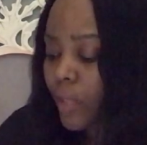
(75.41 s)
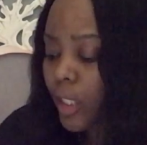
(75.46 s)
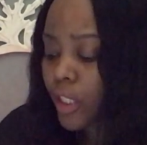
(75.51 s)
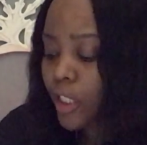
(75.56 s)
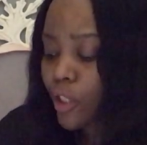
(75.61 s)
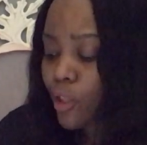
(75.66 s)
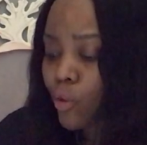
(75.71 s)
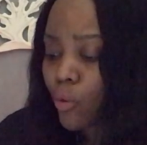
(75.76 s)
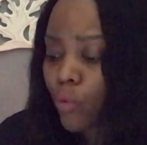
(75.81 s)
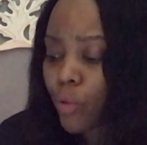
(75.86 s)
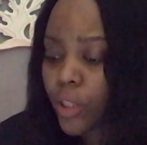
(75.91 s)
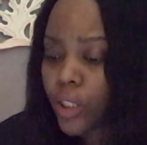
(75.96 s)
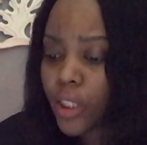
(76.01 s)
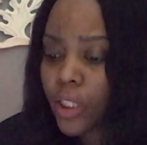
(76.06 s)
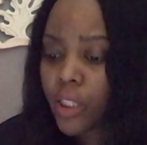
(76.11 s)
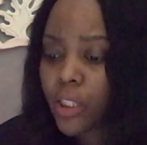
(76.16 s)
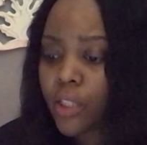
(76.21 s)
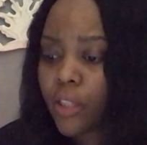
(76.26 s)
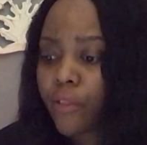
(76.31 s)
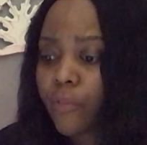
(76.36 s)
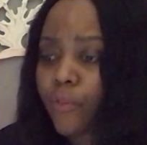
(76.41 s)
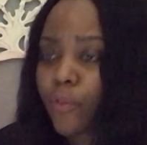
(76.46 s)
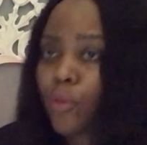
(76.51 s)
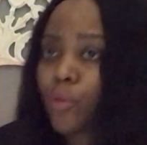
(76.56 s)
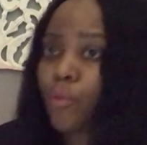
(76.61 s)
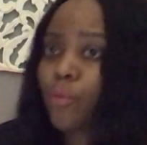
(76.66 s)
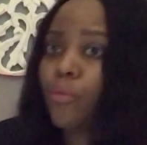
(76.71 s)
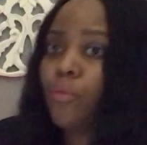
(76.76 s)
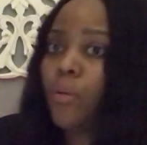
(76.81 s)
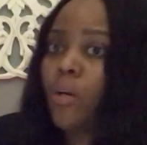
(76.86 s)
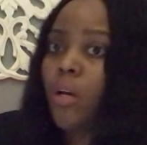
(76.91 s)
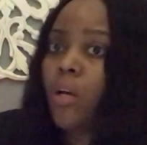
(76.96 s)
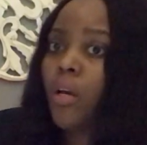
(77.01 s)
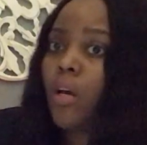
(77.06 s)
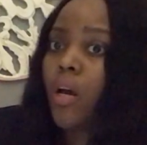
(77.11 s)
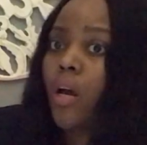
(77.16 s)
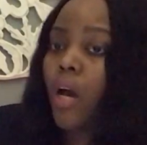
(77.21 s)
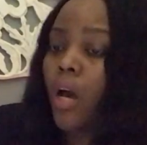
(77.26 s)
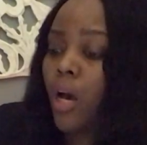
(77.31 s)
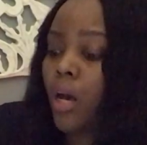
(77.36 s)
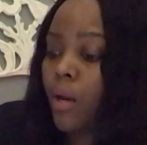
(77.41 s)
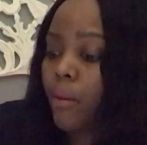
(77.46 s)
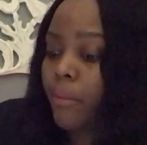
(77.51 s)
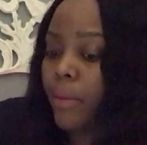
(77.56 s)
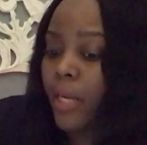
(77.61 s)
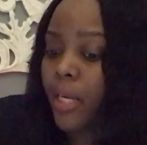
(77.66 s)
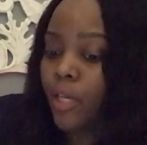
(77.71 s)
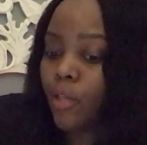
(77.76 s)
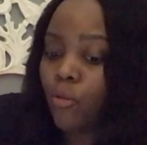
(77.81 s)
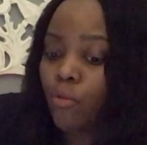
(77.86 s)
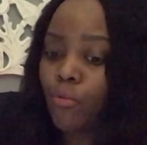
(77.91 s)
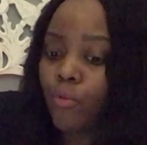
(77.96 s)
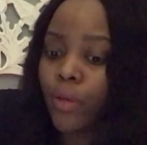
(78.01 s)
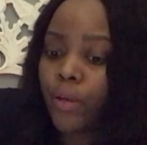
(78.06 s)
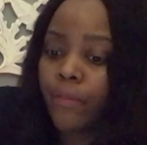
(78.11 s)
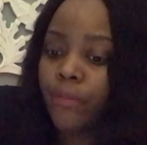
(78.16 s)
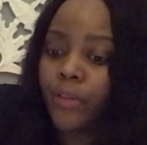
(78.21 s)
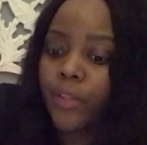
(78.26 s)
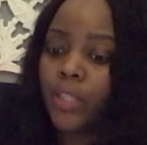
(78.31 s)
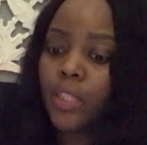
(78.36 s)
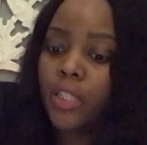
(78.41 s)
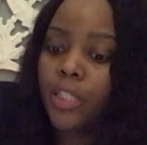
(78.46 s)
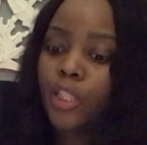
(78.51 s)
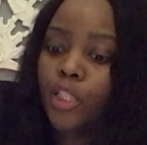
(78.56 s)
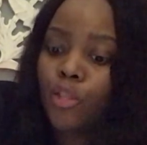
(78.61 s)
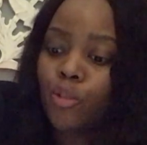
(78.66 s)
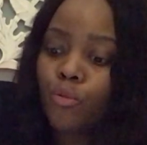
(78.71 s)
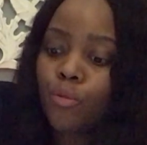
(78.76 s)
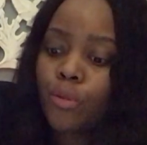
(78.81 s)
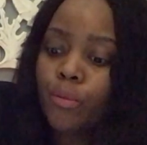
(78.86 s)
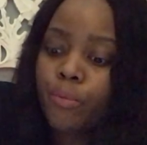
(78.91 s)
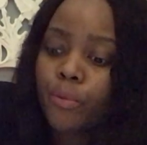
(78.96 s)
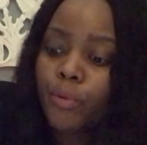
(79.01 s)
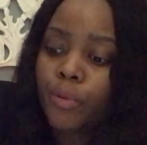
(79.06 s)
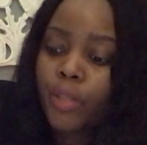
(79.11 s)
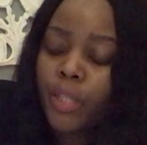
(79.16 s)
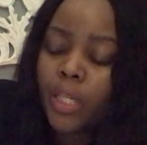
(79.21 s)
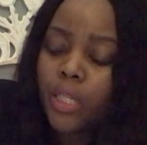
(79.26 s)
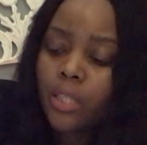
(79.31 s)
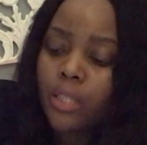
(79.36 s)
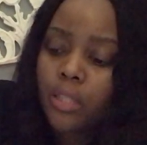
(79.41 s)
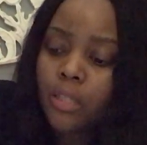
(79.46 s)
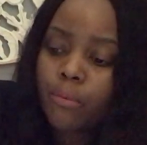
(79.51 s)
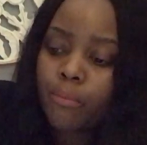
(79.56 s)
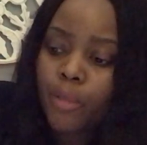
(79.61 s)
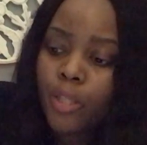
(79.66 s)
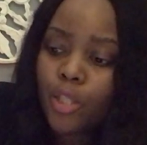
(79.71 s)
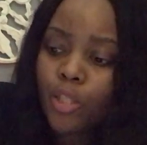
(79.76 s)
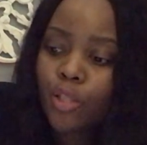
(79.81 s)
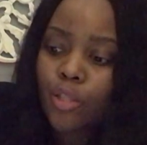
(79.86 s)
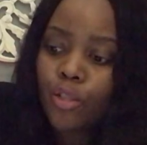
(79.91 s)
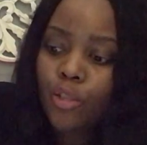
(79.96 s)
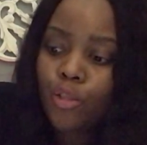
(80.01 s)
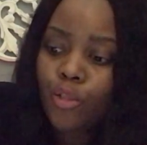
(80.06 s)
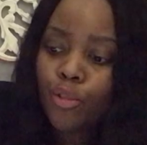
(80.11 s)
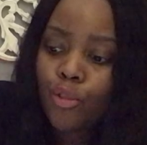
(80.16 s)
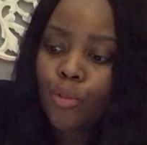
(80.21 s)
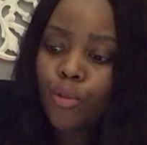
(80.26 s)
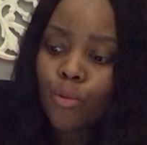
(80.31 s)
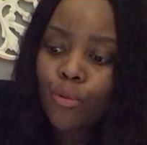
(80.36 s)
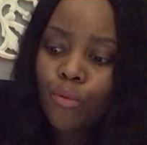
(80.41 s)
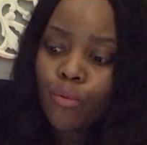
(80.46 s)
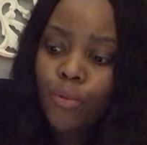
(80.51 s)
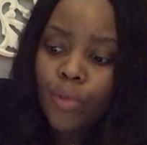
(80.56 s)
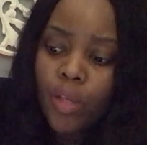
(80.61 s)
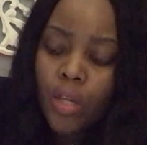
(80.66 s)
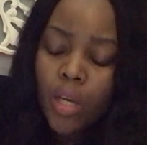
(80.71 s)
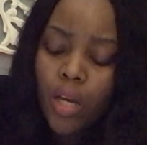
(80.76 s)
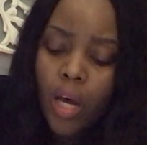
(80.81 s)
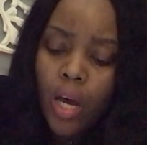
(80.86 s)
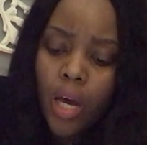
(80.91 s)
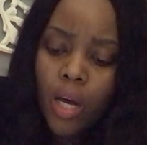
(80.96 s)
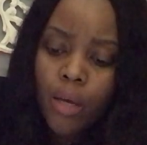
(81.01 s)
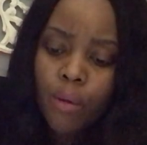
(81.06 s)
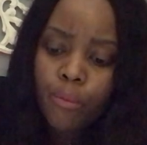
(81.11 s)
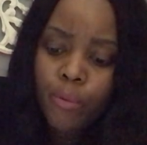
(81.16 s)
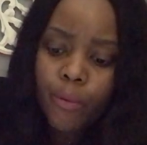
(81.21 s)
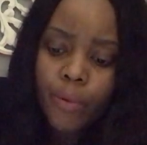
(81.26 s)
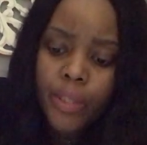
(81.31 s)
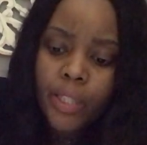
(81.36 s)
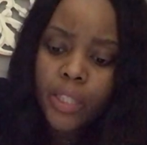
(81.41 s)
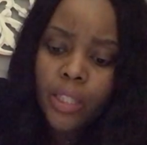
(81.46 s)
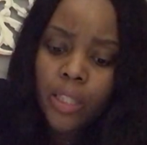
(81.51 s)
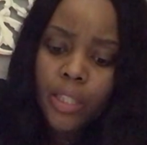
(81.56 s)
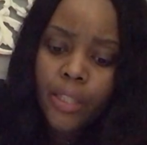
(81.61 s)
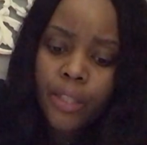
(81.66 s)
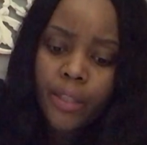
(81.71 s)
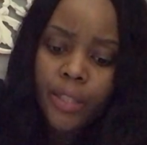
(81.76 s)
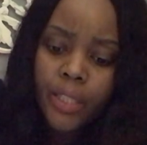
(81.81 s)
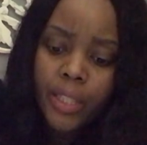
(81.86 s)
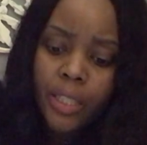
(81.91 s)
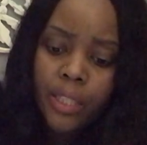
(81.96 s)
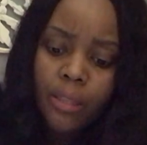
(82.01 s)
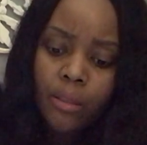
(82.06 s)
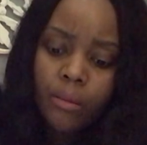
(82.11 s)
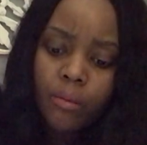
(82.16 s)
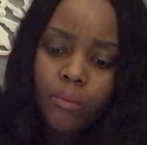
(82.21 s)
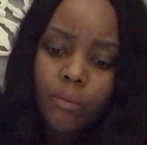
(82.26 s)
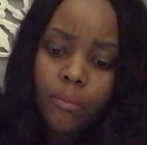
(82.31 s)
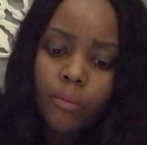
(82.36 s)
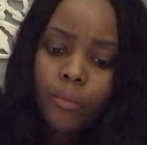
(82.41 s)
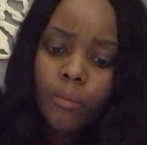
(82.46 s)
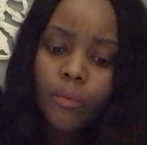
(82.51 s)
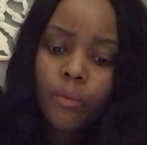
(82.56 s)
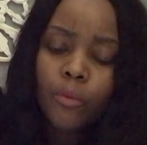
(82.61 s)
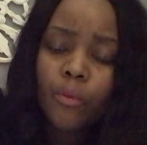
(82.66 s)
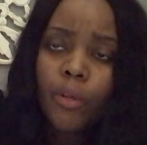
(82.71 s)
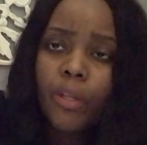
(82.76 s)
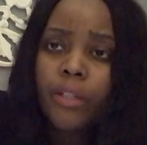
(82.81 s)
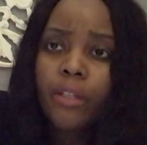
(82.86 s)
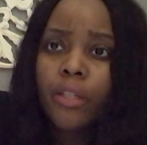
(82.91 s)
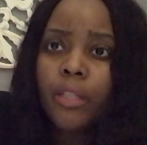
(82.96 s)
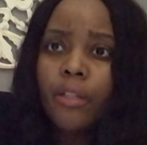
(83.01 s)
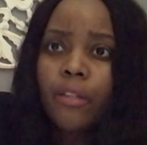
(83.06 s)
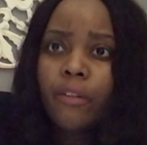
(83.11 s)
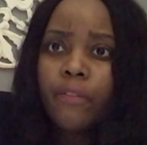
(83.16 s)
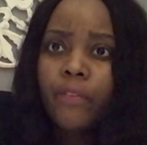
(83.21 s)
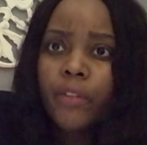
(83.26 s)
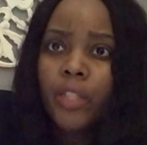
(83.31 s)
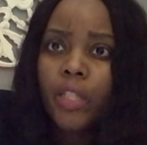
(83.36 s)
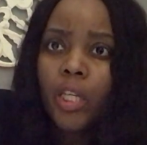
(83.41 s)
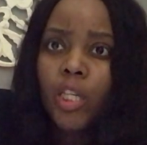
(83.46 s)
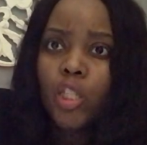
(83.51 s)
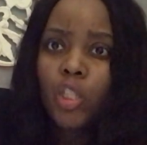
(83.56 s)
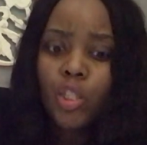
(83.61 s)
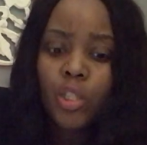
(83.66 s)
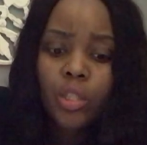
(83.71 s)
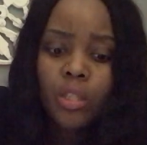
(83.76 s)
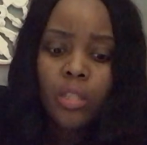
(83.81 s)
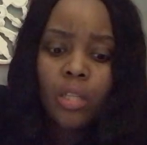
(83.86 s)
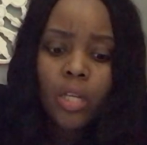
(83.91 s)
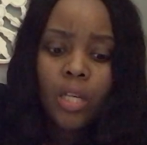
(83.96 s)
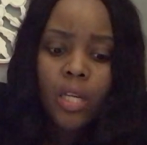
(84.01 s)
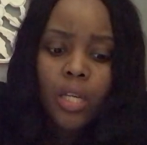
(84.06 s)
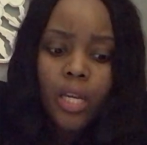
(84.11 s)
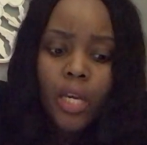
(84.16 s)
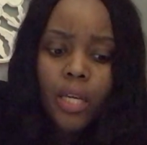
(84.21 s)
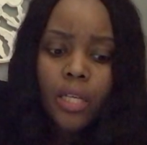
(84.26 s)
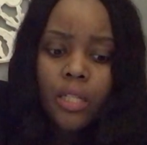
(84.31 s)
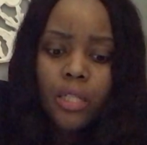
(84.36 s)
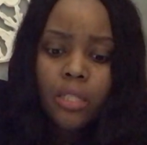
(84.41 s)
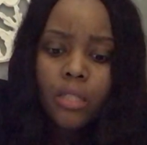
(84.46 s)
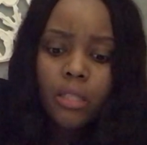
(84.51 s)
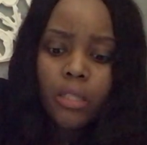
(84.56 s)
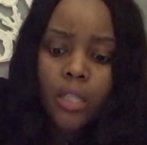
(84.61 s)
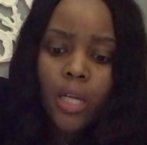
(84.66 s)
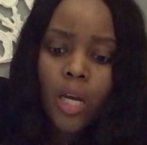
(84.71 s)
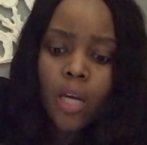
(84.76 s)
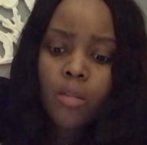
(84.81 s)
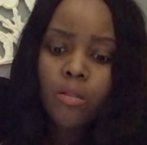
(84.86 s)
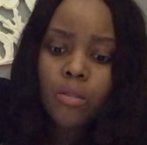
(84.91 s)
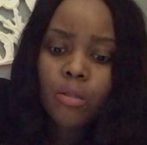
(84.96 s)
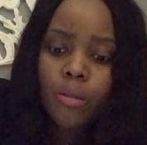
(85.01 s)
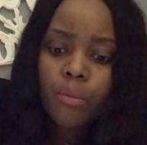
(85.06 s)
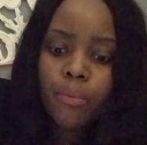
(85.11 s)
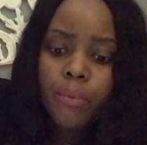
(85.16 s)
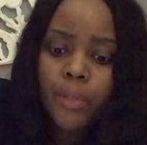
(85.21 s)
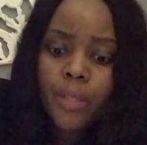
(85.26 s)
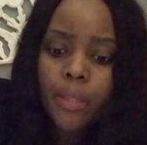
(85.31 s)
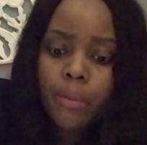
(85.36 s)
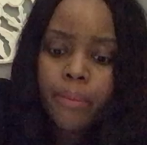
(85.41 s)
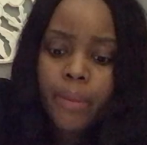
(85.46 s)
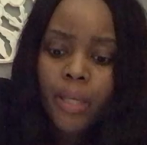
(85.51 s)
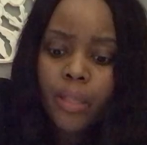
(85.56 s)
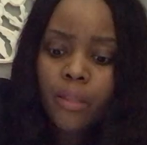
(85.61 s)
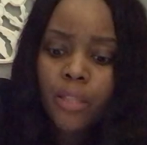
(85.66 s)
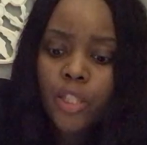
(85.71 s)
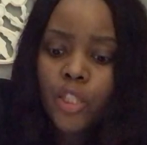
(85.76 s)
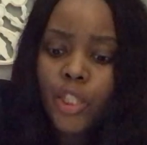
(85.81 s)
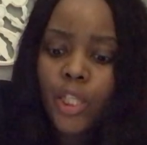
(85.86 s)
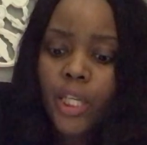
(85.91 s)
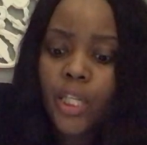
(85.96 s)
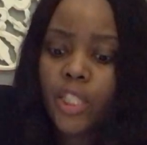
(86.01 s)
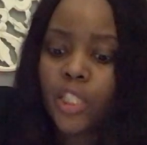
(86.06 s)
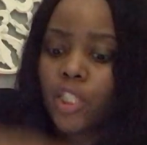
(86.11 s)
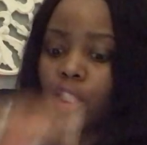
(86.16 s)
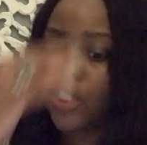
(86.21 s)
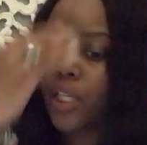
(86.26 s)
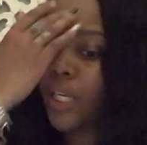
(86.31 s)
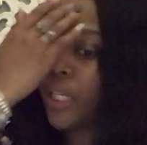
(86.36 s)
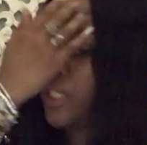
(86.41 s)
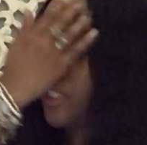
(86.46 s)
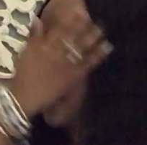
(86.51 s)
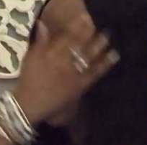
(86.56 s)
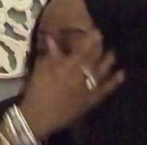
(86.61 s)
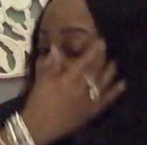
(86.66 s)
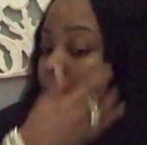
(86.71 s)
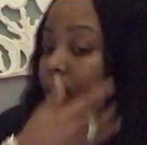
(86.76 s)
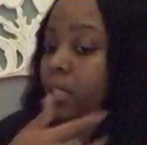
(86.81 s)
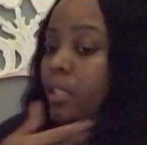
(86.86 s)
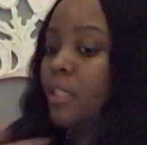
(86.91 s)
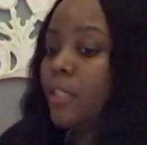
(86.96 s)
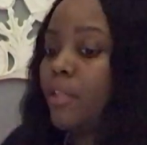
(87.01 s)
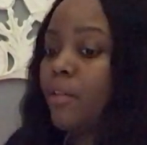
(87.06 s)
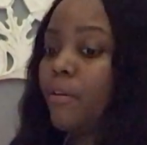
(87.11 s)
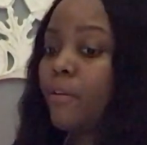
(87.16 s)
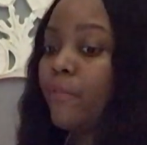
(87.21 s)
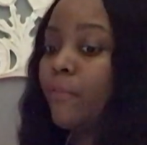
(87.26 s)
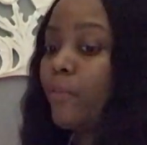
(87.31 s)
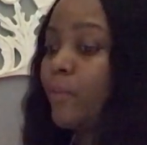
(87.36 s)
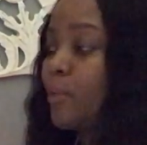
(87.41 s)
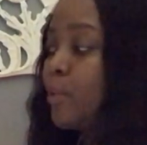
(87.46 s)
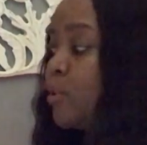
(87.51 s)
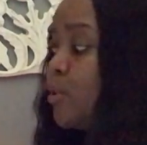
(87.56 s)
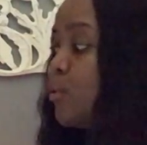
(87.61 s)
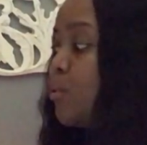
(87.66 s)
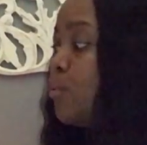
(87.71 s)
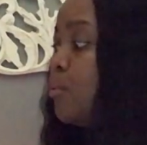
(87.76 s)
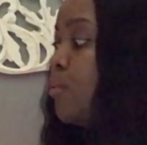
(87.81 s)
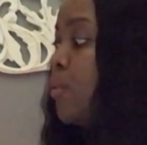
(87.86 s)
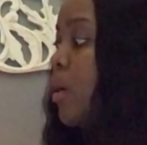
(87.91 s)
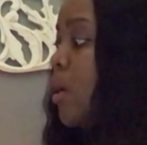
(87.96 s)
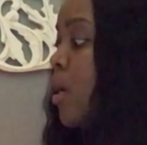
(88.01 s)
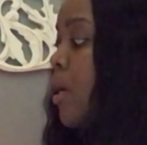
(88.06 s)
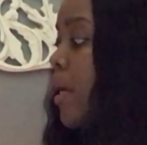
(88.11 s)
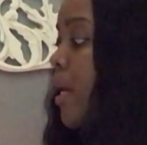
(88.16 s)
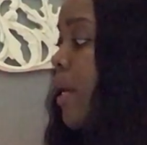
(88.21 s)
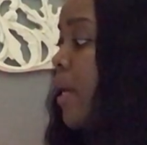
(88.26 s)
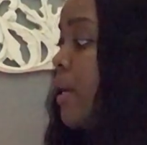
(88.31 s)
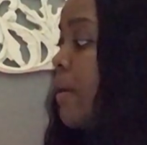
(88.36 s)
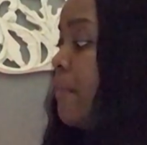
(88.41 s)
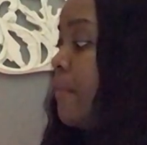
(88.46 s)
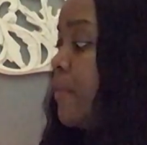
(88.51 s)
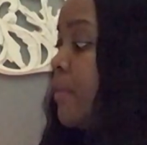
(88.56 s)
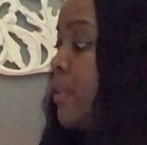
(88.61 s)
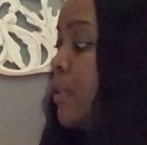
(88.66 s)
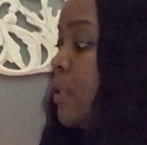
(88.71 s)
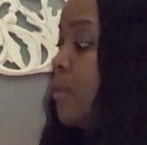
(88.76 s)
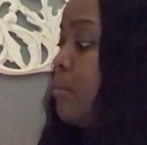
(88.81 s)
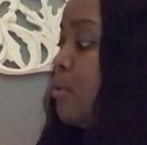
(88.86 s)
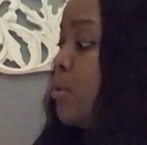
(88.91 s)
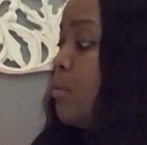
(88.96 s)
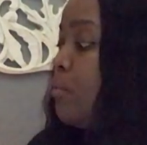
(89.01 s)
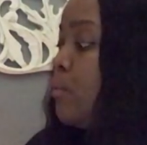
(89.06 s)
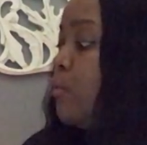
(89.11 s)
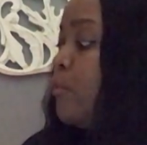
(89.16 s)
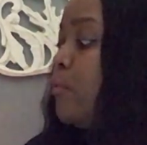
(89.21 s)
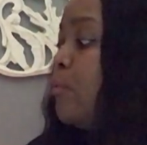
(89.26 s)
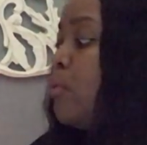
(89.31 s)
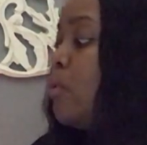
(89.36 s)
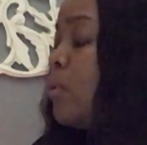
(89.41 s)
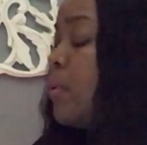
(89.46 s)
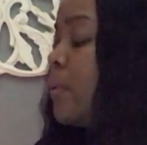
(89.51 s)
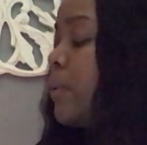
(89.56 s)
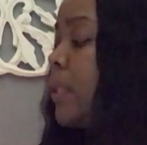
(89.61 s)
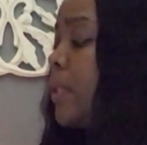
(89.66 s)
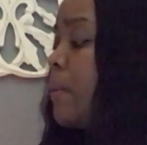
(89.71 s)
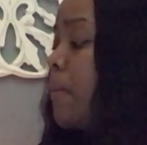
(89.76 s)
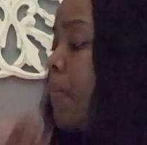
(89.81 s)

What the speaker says: is going to give you and whoever it is that you communicate this message to great clarity, great clarification, and it's going to also bring about the change that's necessary for you and for them to move forward.